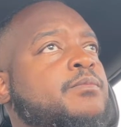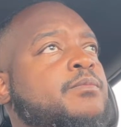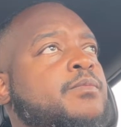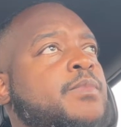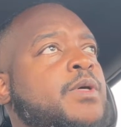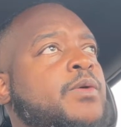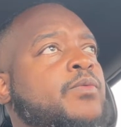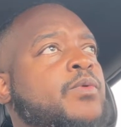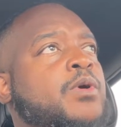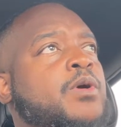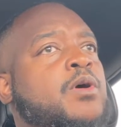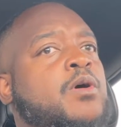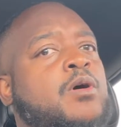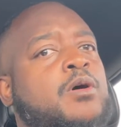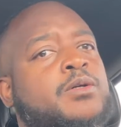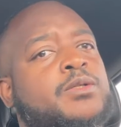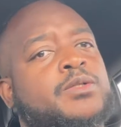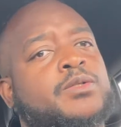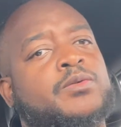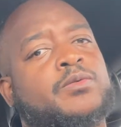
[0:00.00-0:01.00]
in
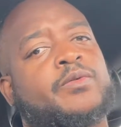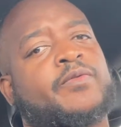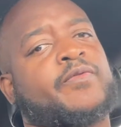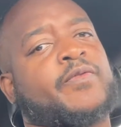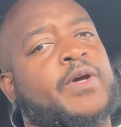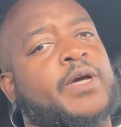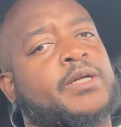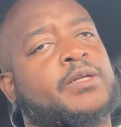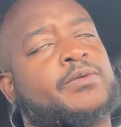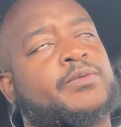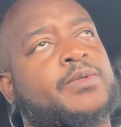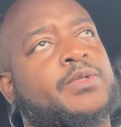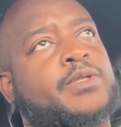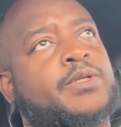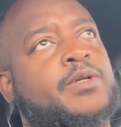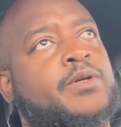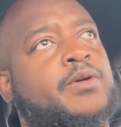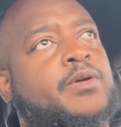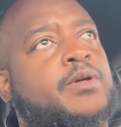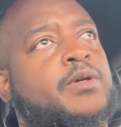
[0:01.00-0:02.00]
regards to the factory
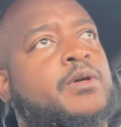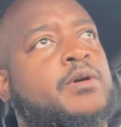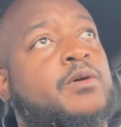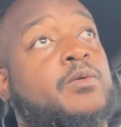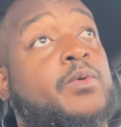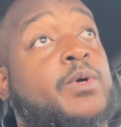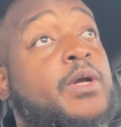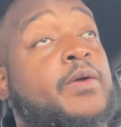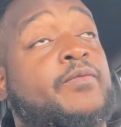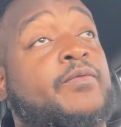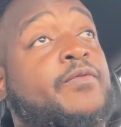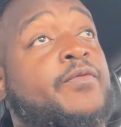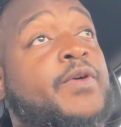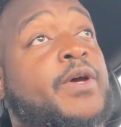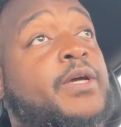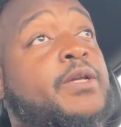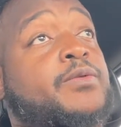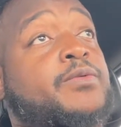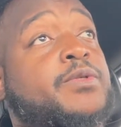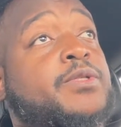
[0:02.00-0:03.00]
stereo, whatever
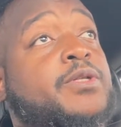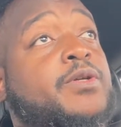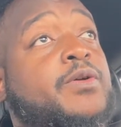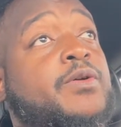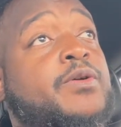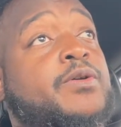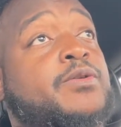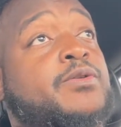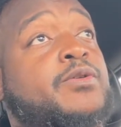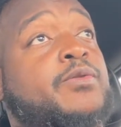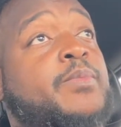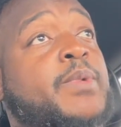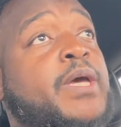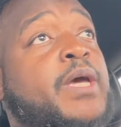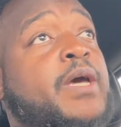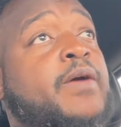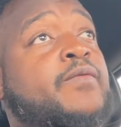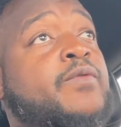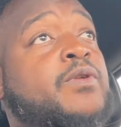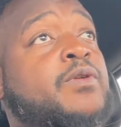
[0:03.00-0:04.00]
factory stereo you may
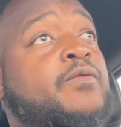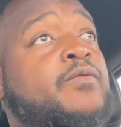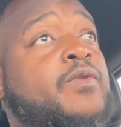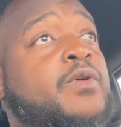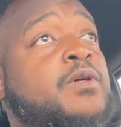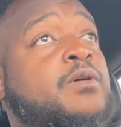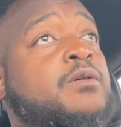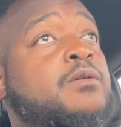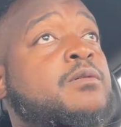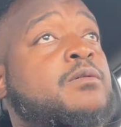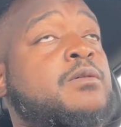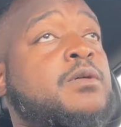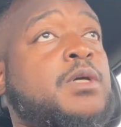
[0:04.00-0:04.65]
have in your vehicle.